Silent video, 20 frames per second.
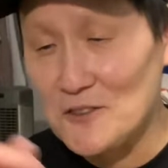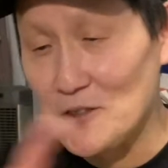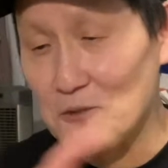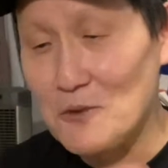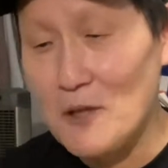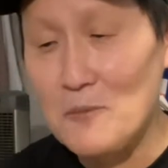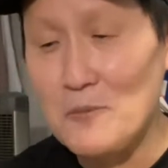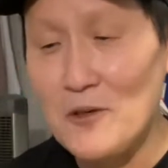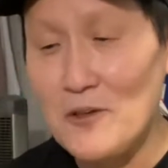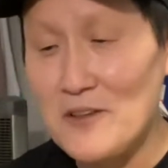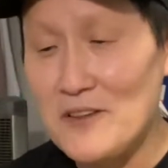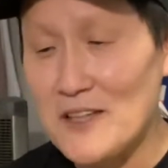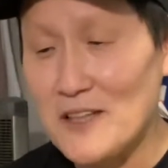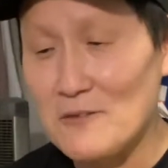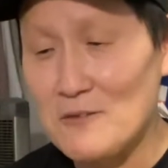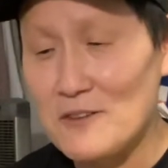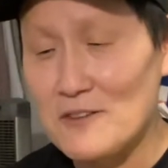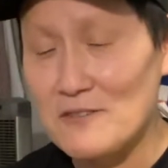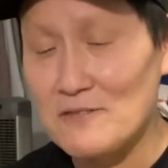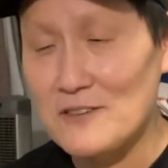one more thing
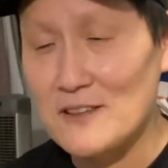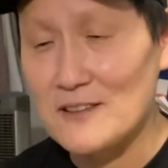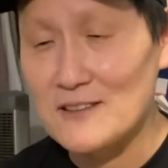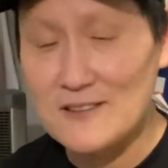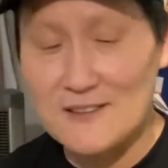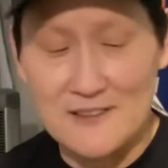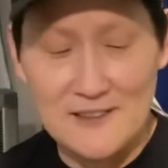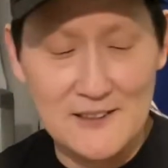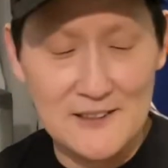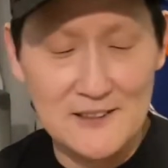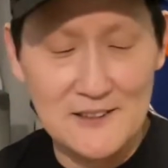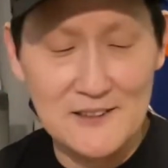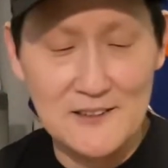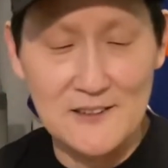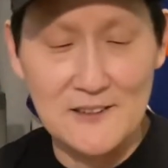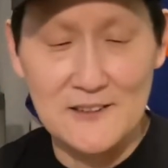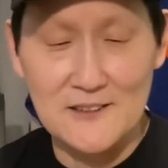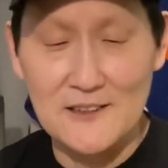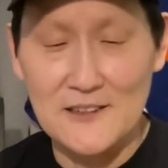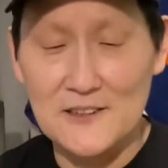with the flex seal.
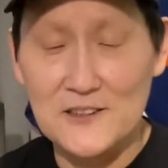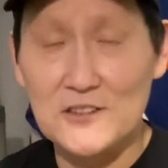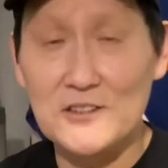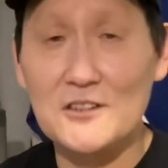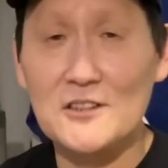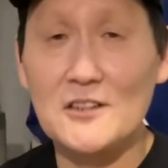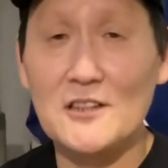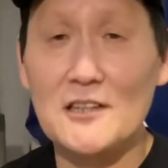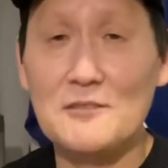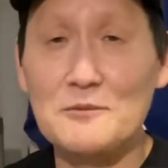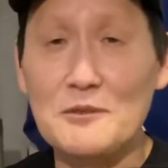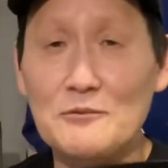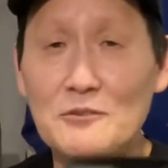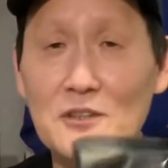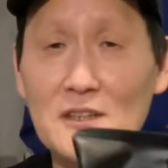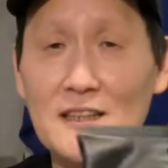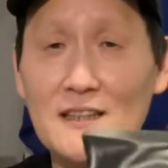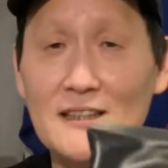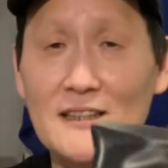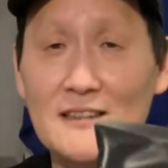So as you know, I've been
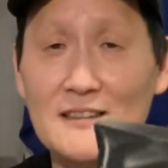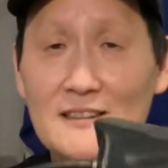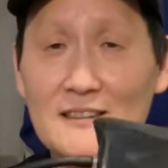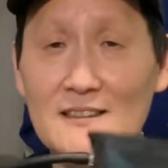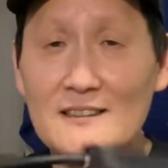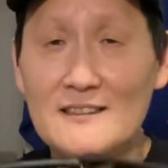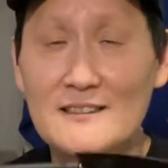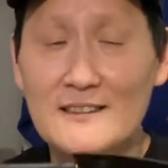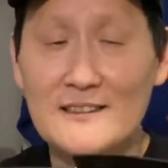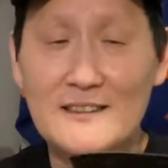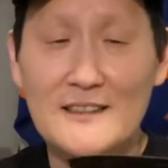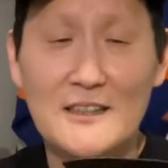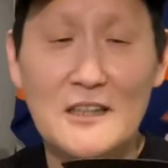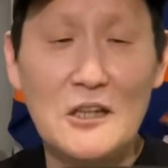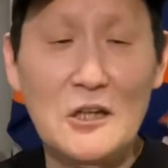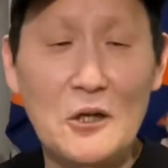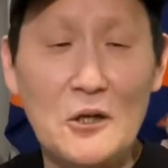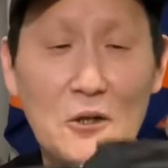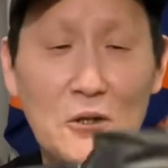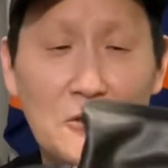working on this
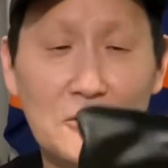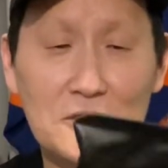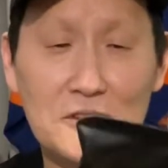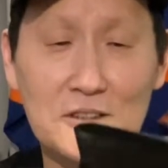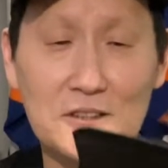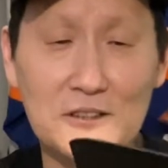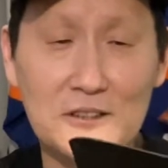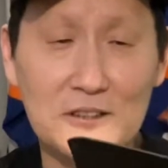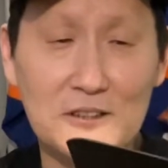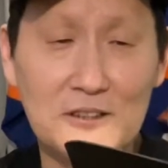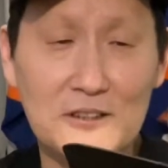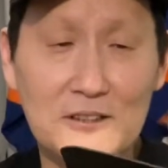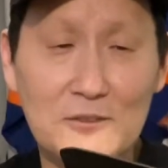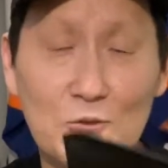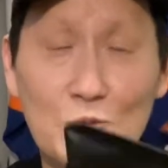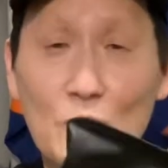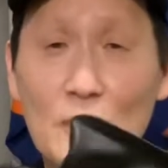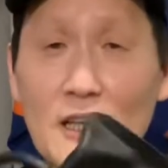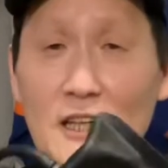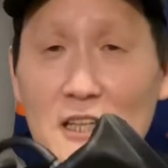holster
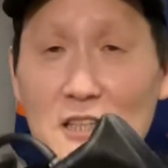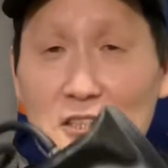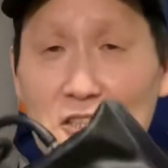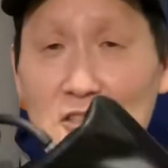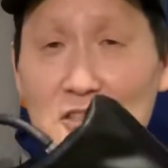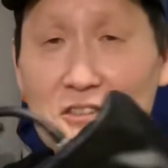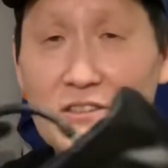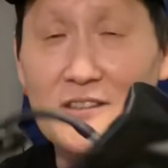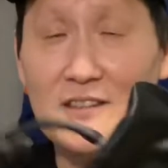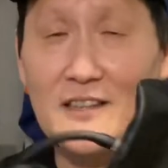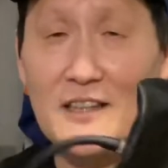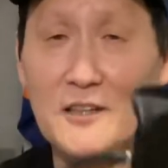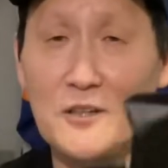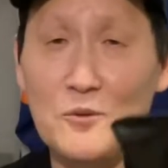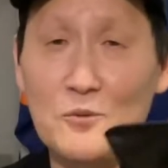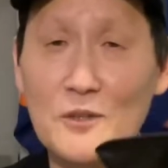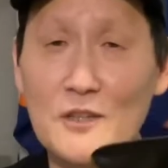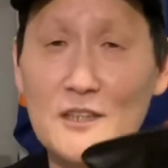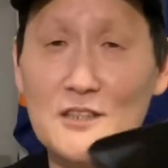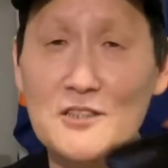wedge, the air
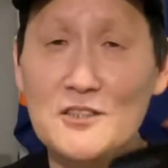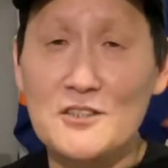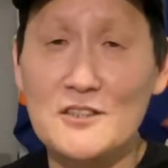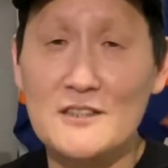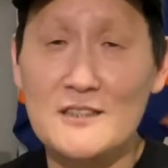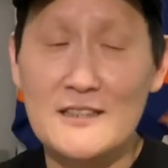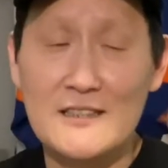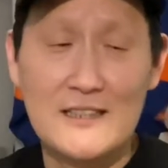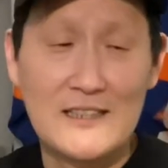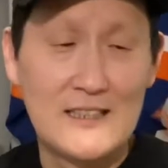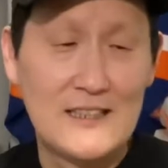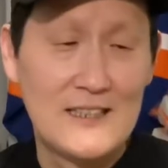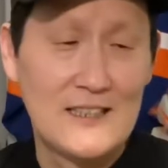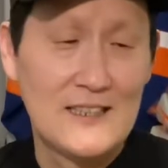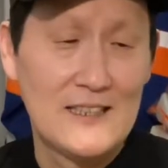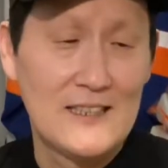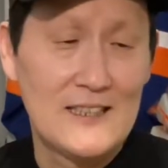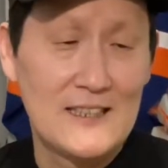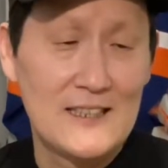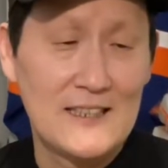wedge,
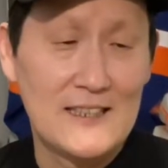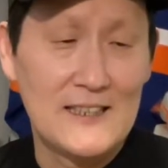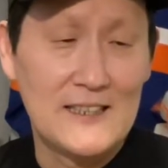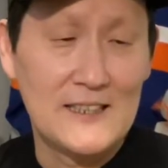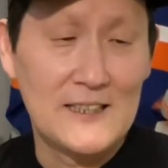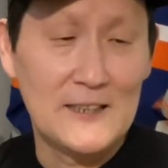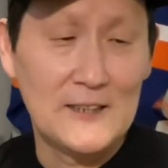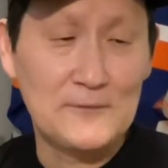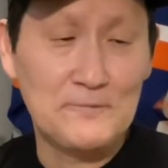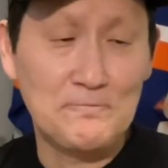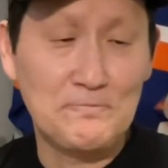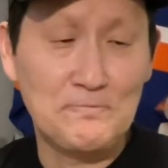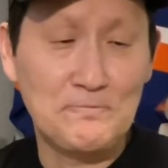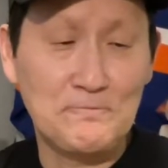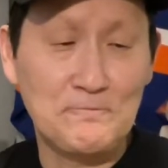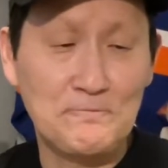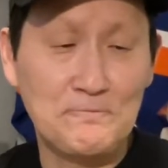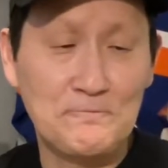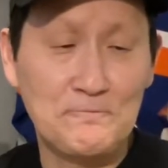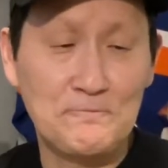and um,
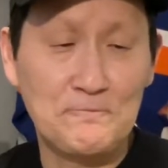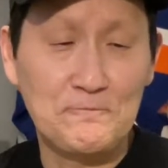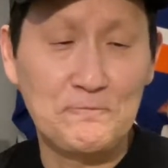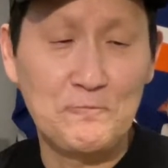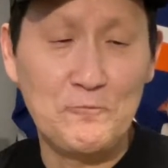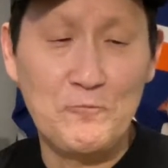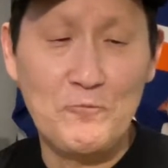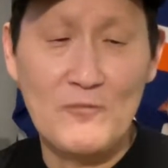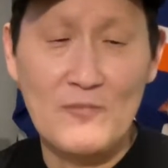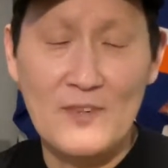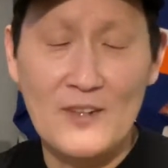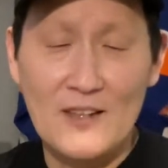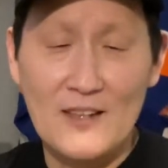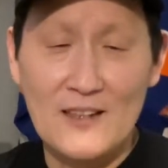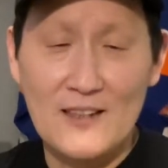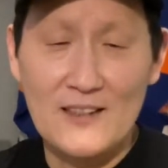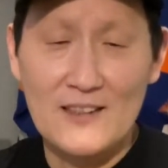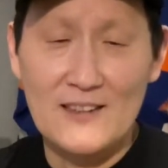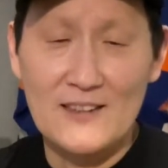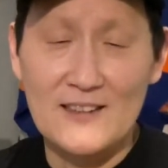
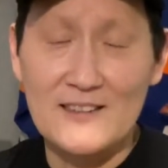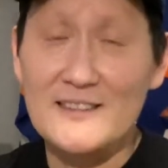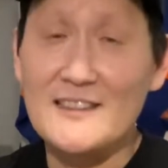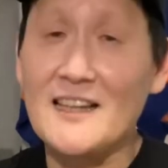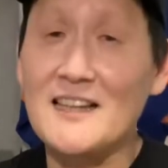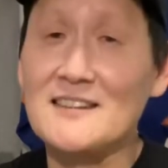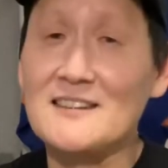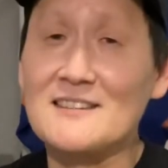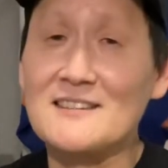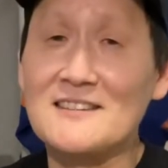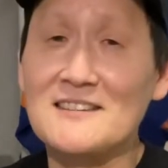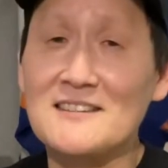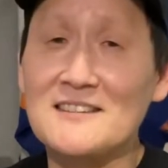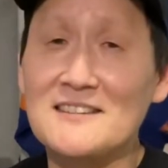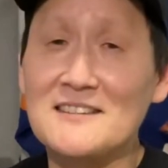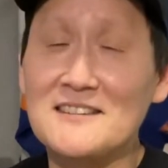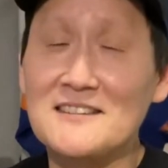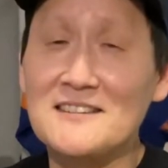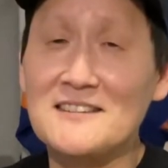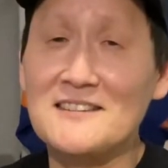it's got
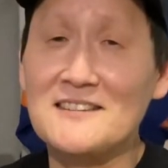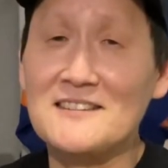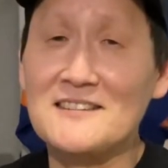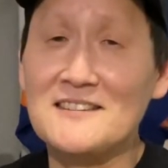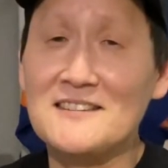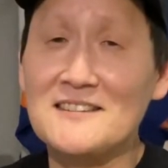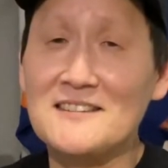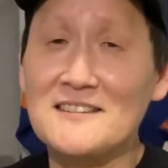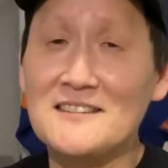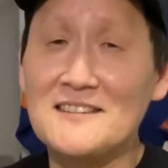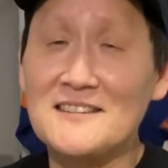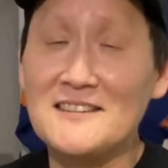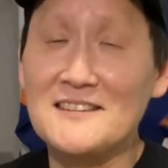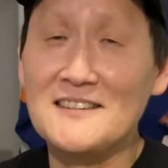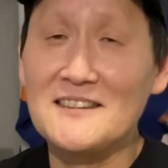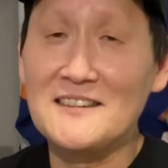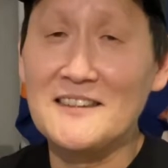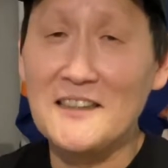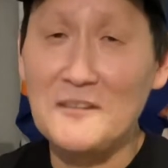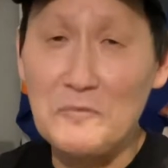
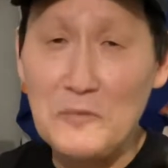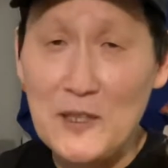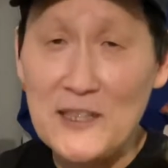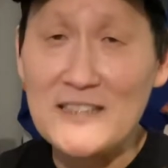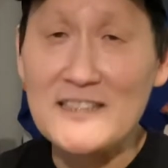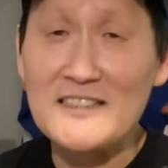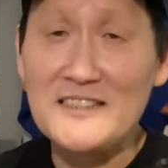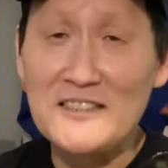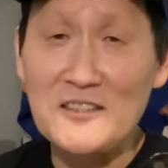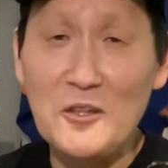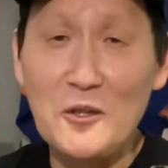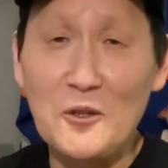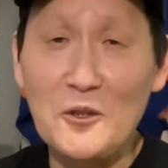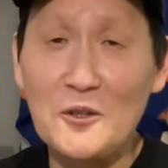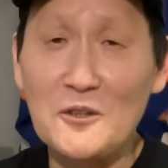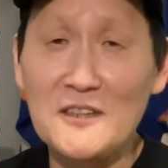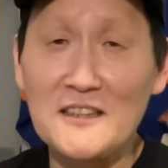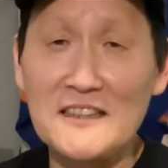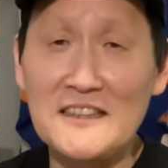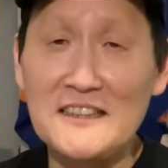a pinhole
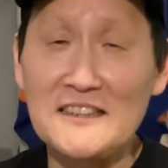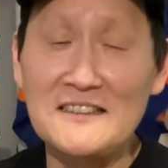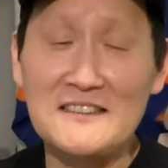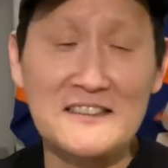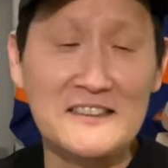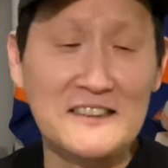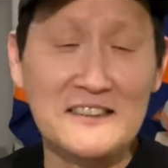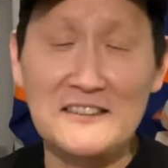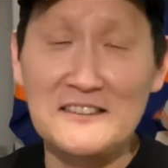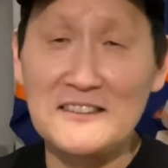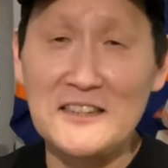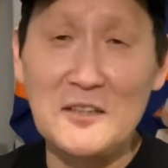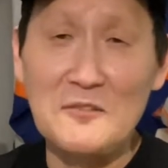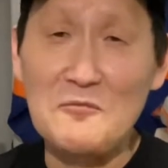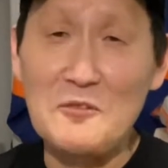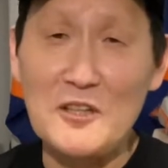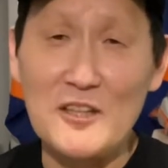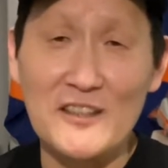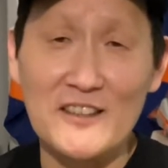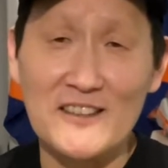leak still
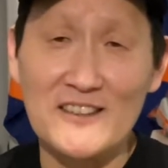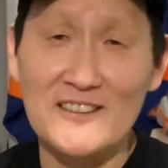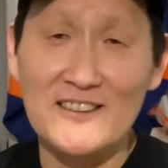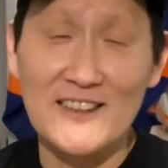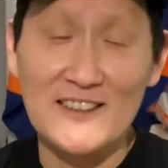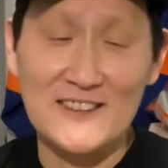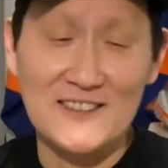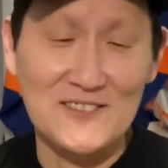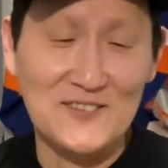somewhere, you know, like